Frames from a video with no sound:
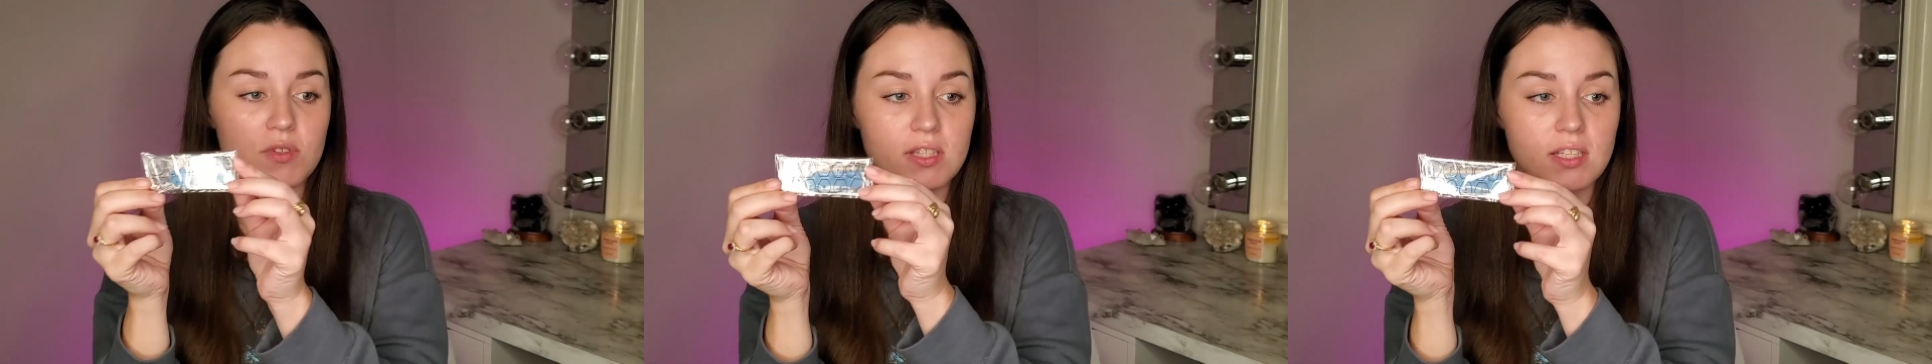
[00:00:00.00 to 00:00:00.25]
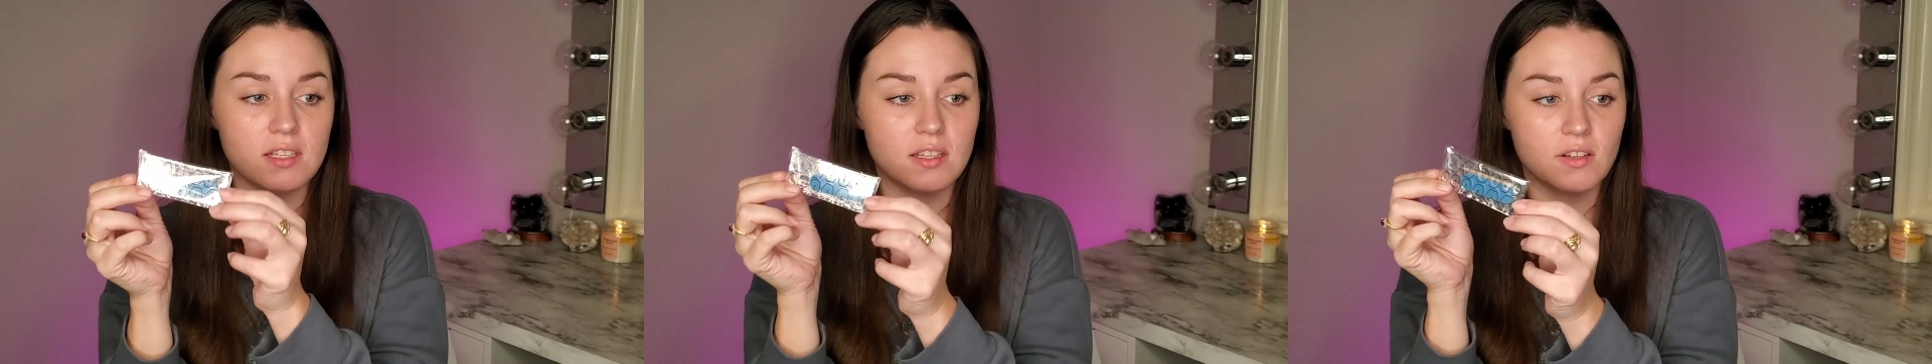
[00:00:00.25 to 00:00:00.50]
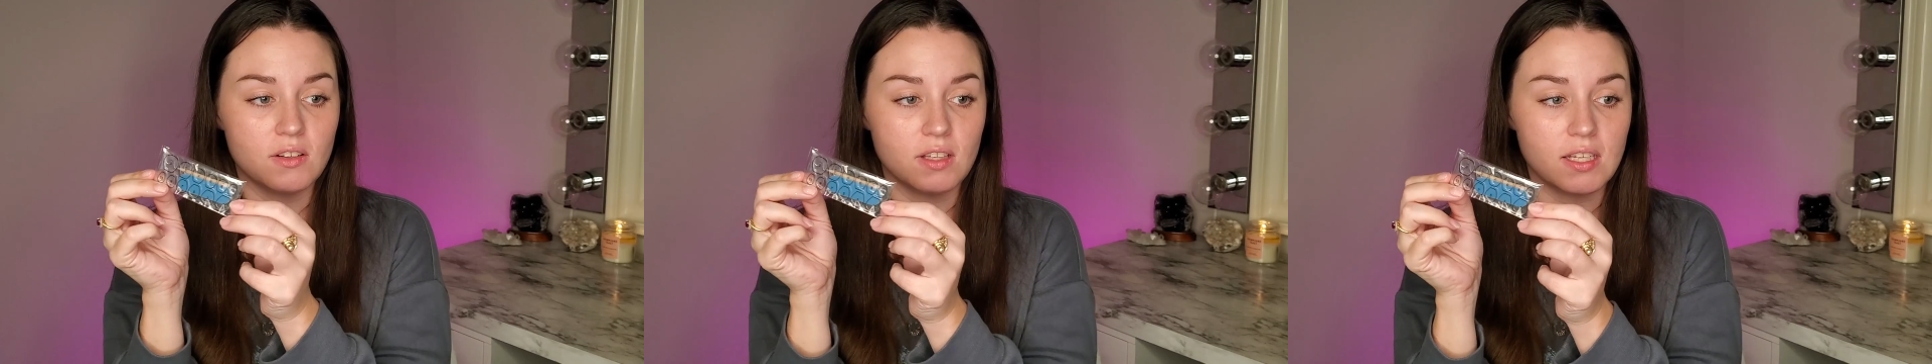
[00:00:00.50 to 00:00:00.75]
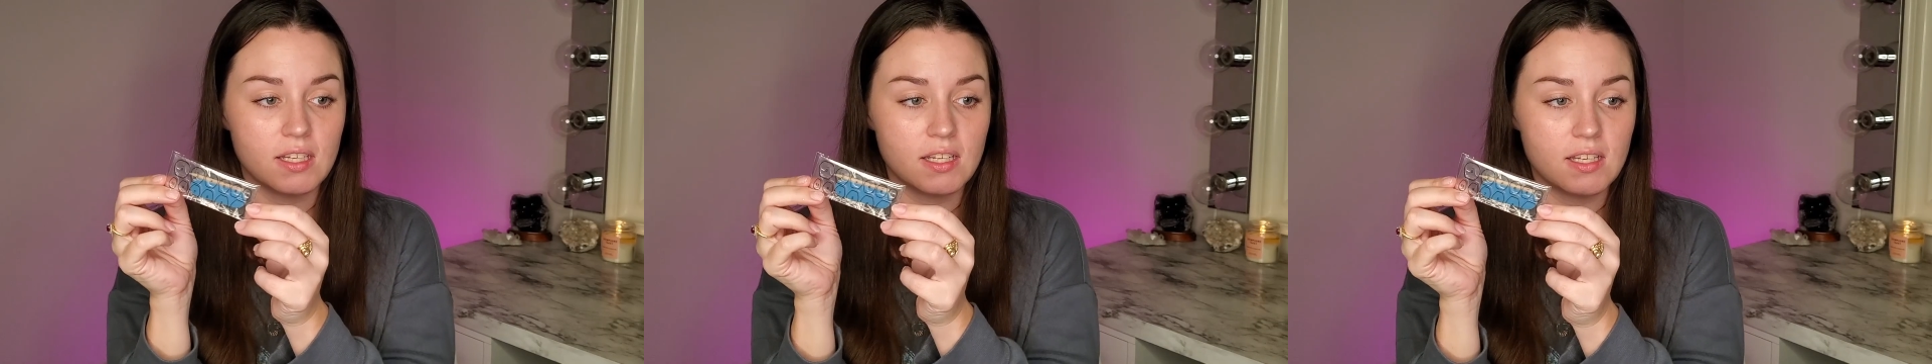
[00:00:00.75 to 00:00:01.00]
with the little
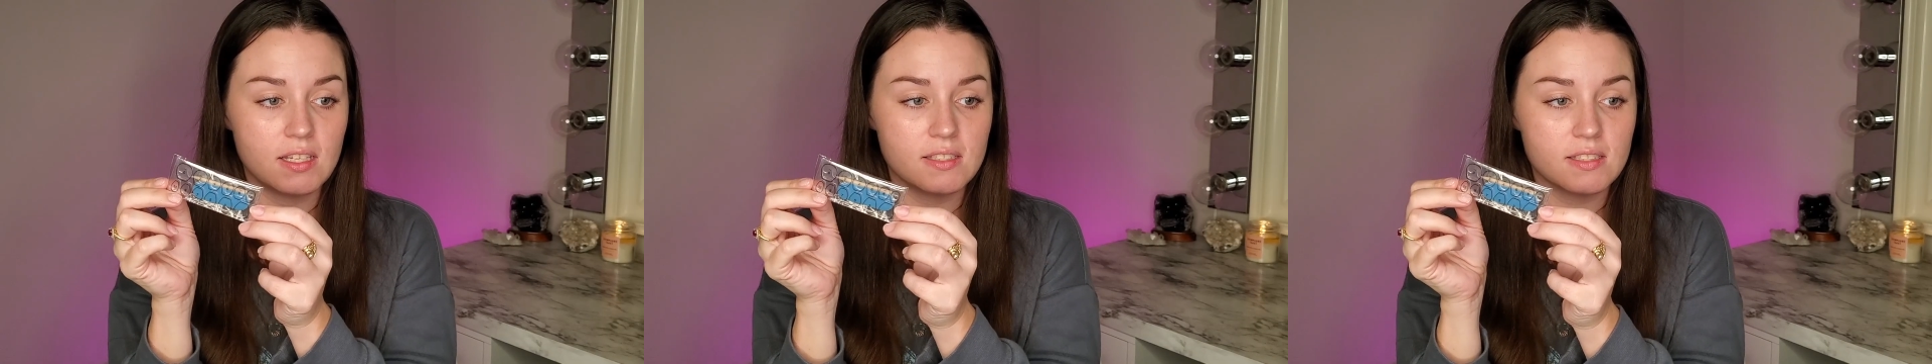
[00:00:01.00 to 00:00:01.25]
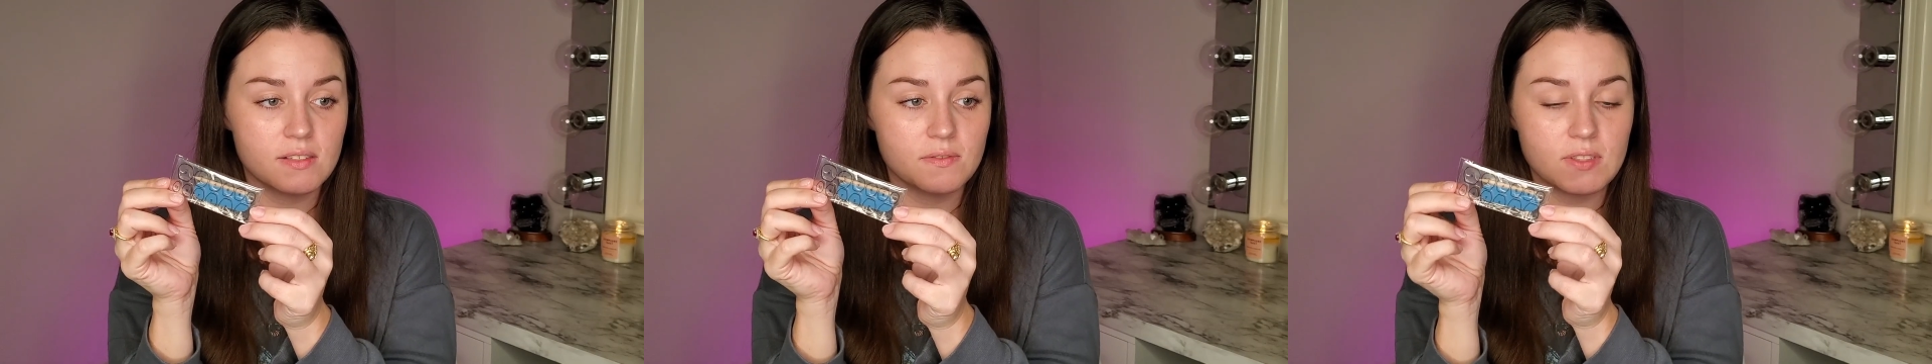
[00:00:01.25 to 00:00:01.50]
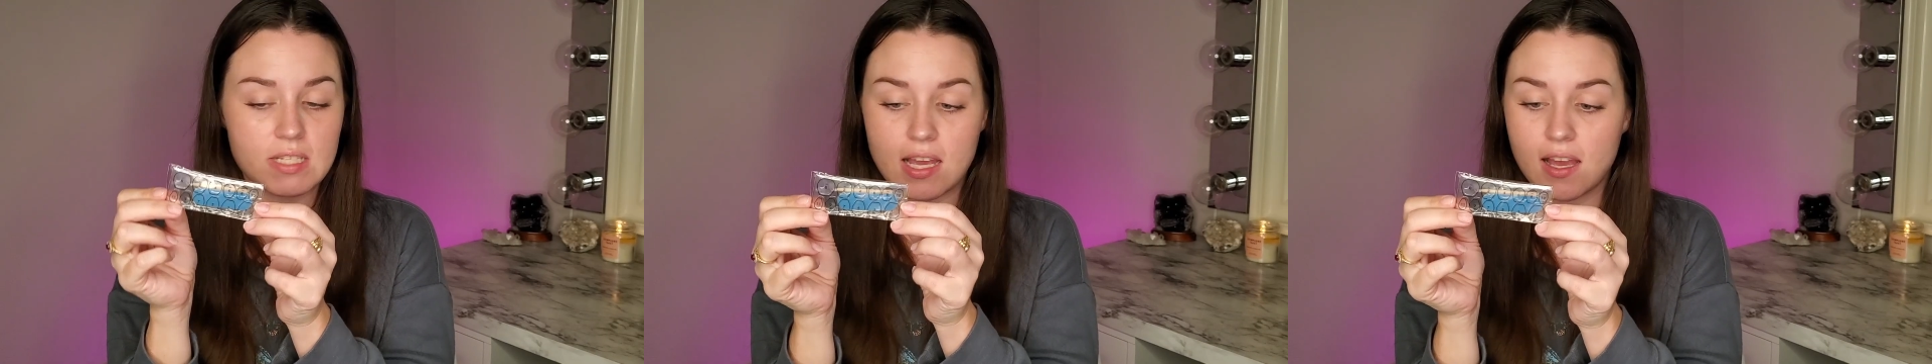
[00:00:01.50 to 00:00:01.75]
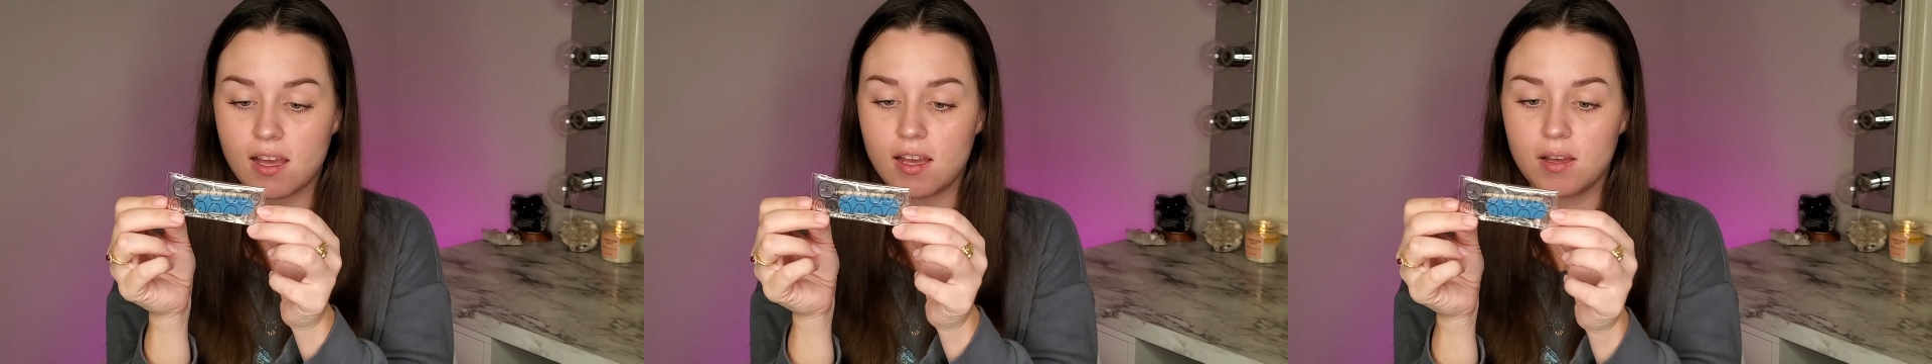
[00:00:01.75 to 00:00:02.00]
adhesive
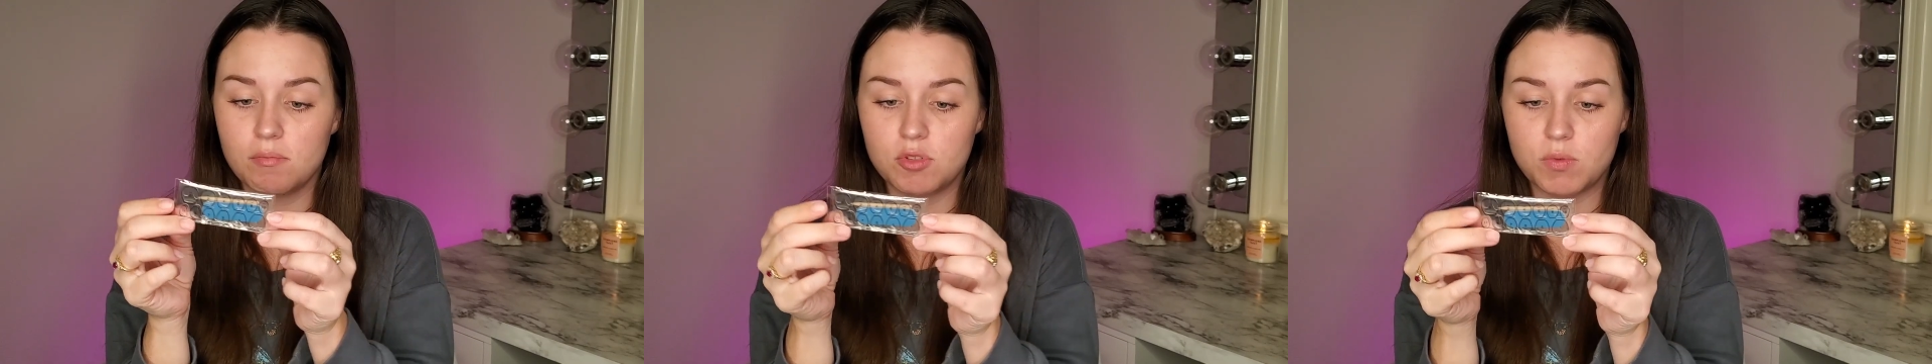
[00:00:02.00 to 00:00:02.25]
tabs,